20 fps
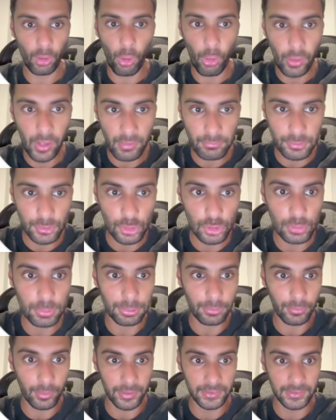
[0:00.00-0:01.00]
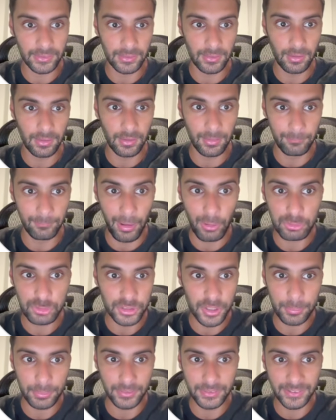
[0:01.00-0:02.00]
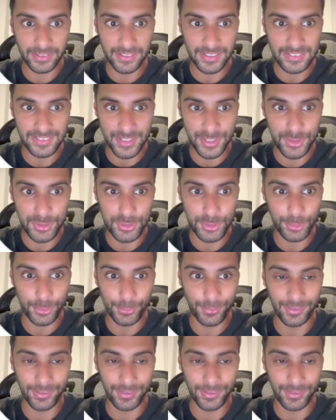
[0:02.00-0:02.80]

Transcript: all you have to do is plug your Outscripper lead list into,